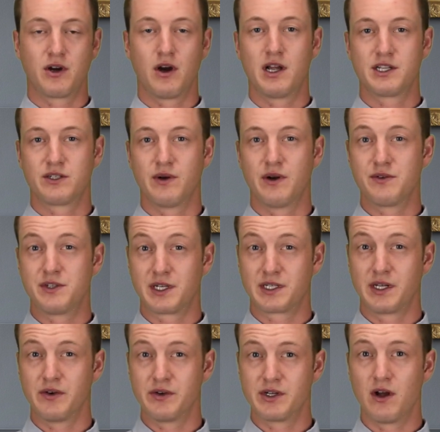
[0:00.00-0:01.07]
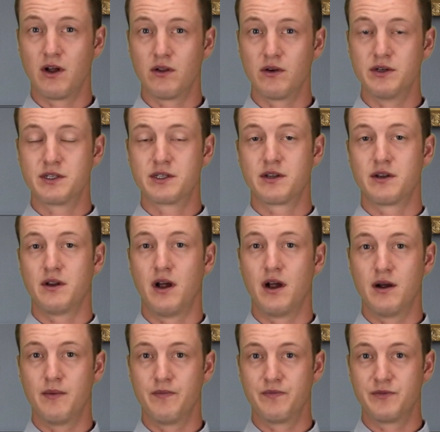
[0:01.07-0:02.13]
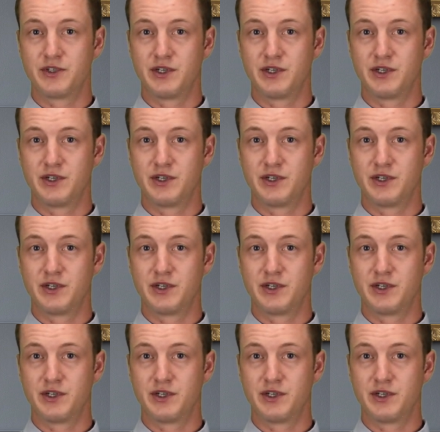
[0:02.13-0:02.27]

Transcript: cost around $600.